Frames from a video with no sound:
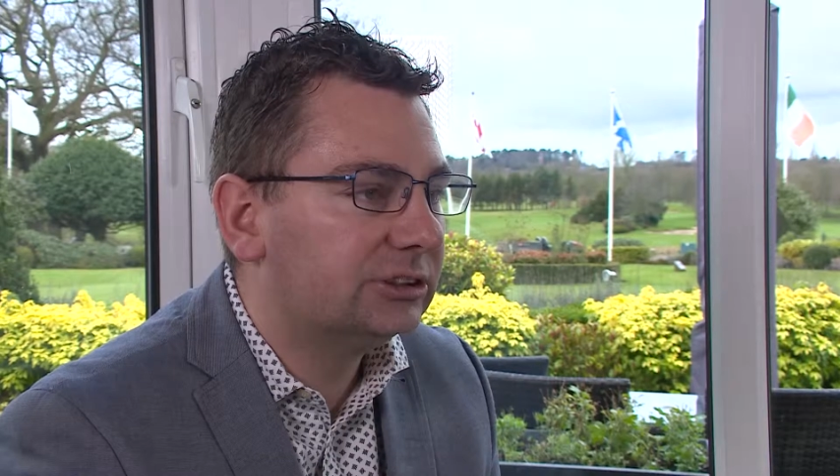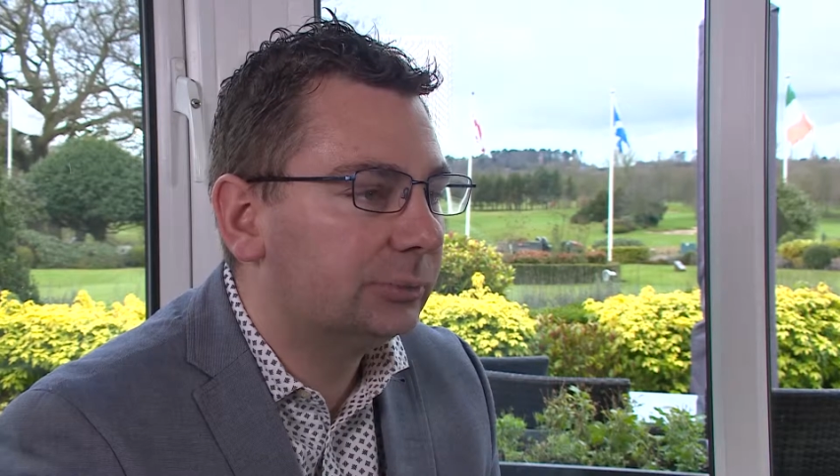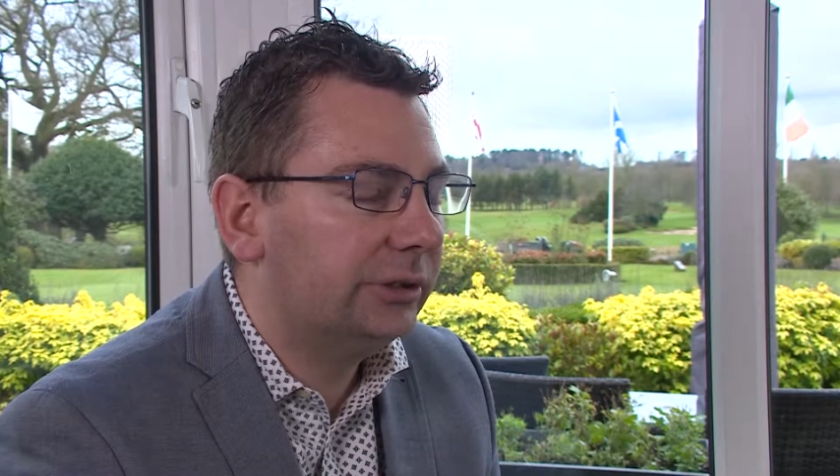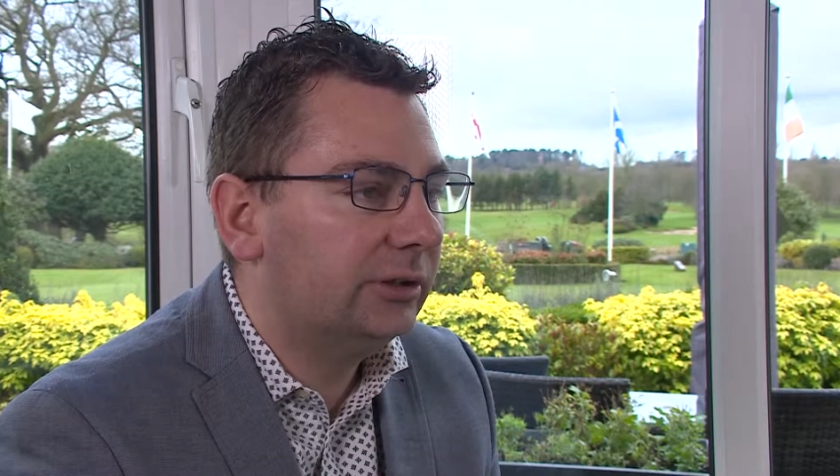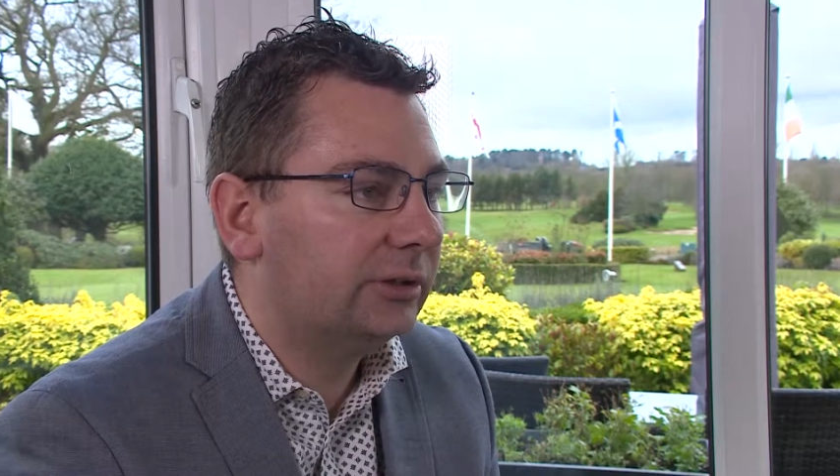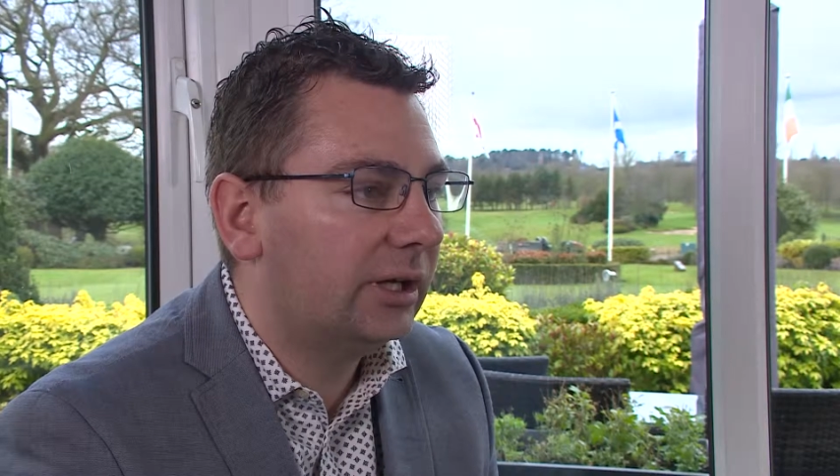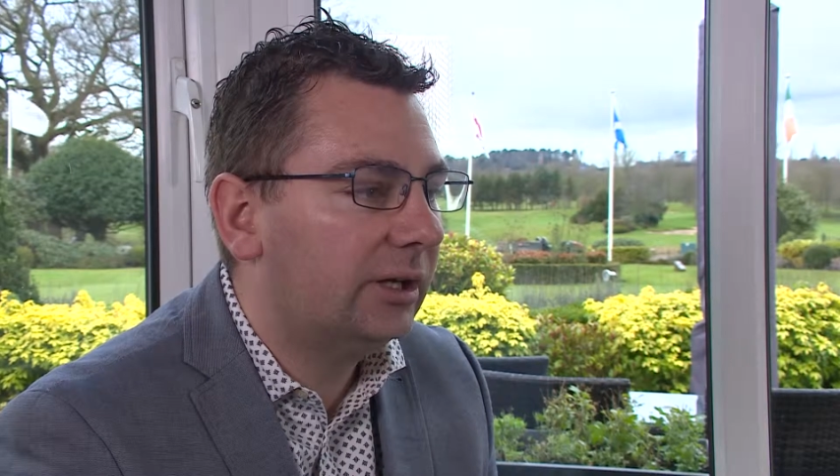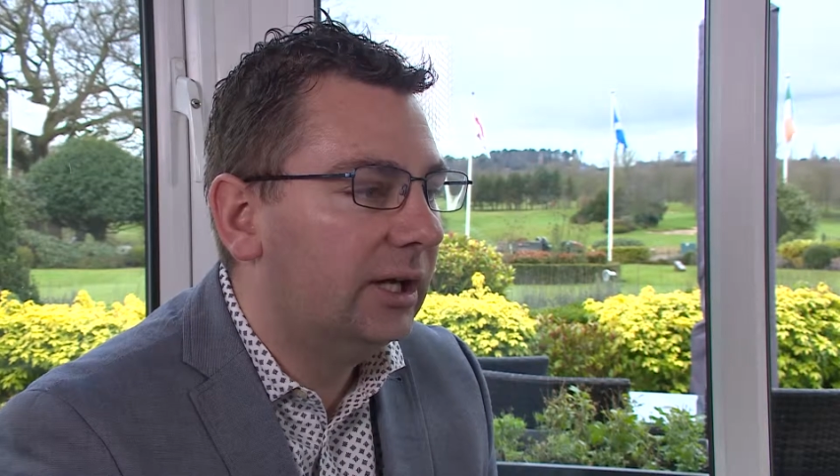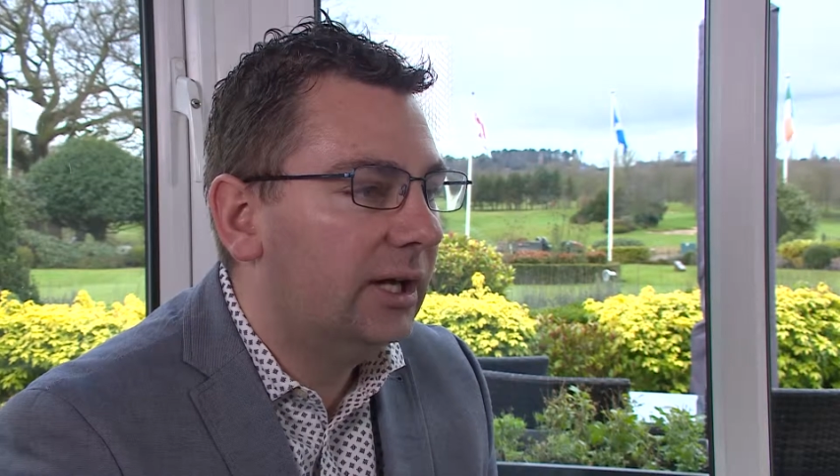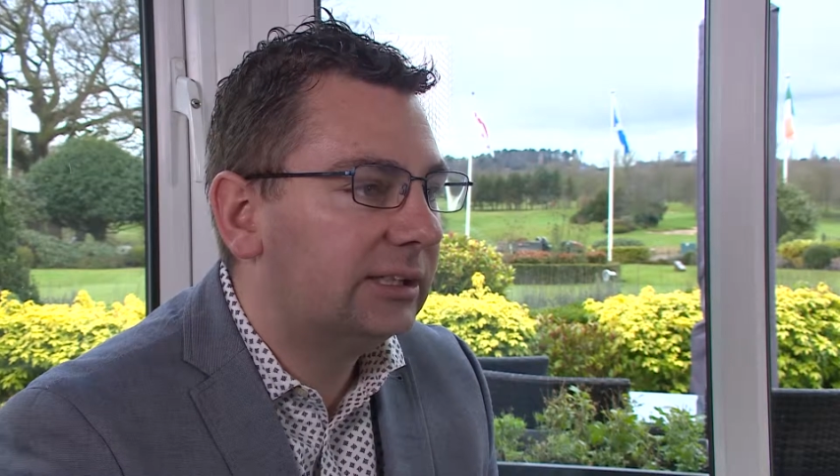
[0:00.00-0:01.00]
so we look at
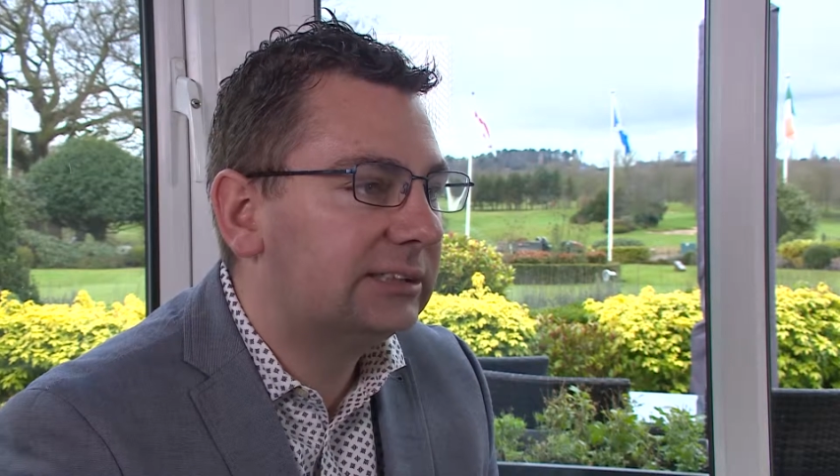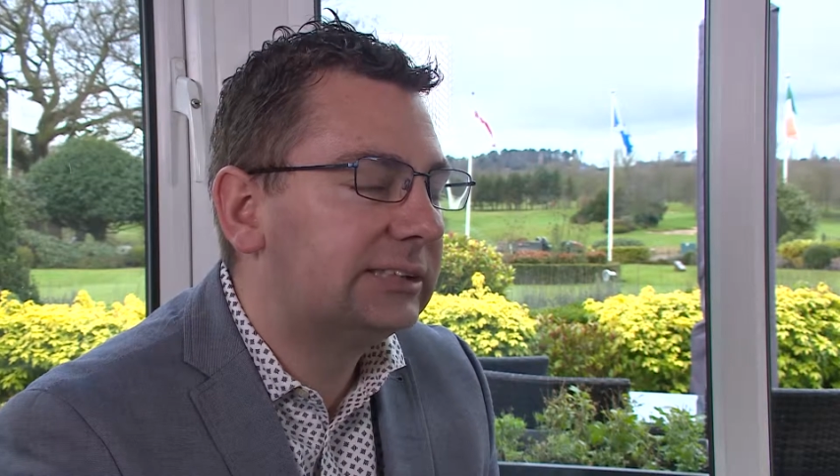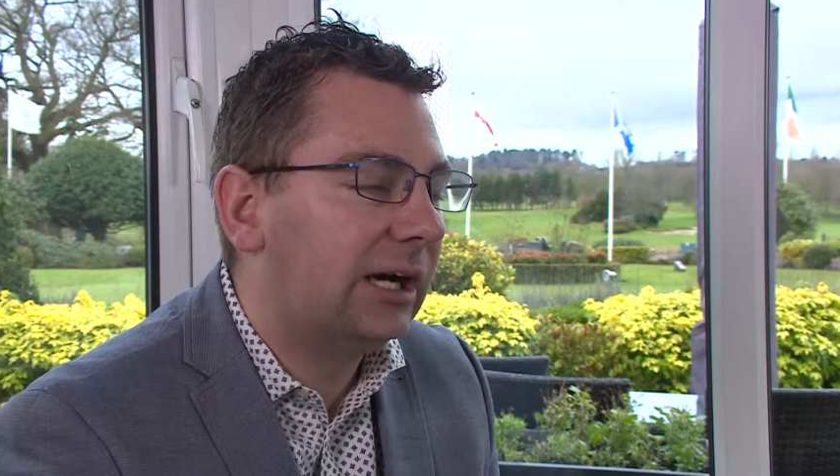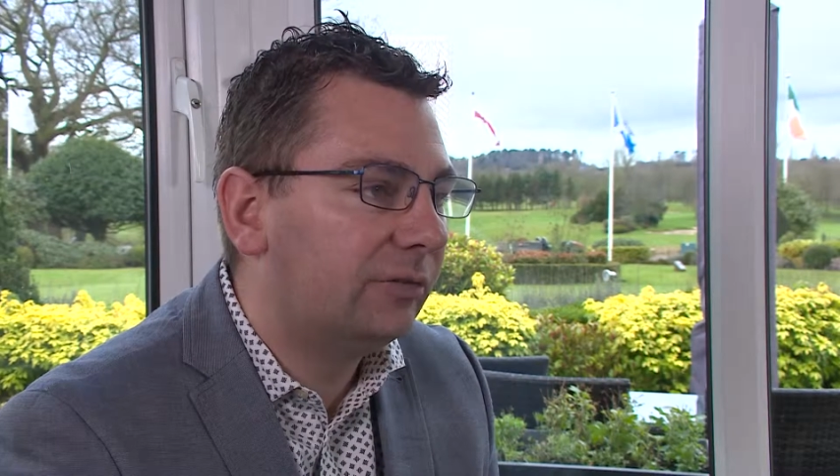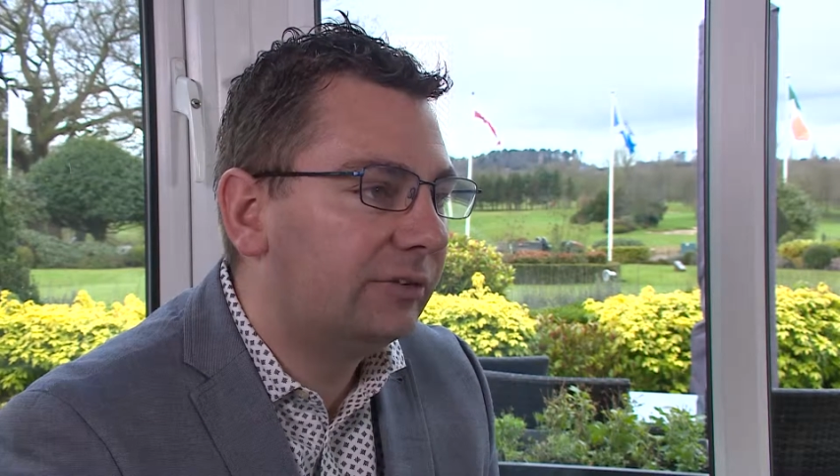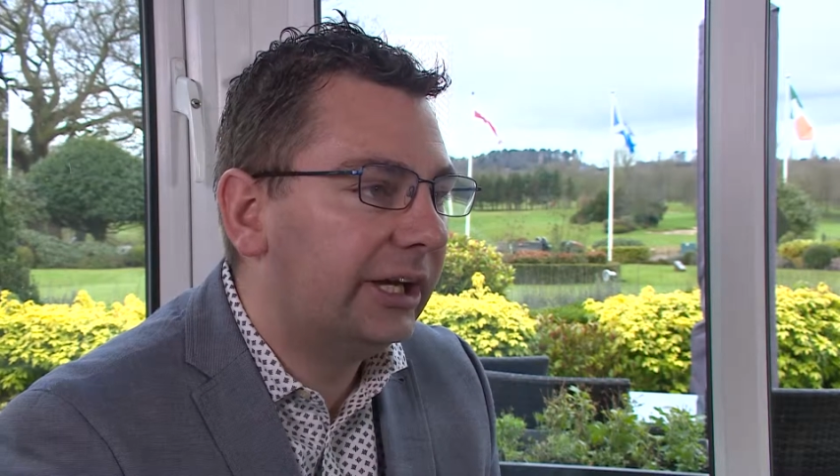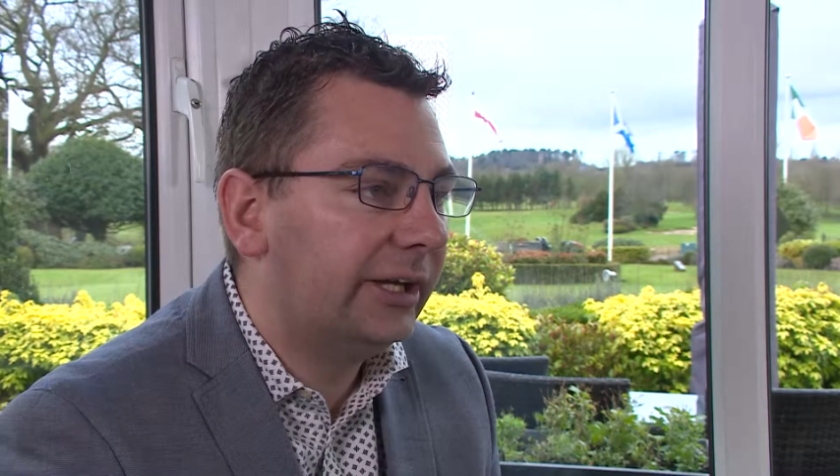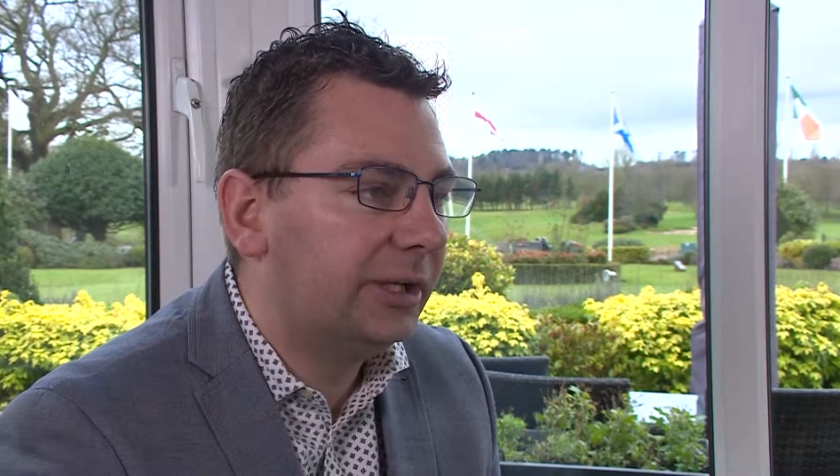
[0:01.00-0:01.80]
their self-care,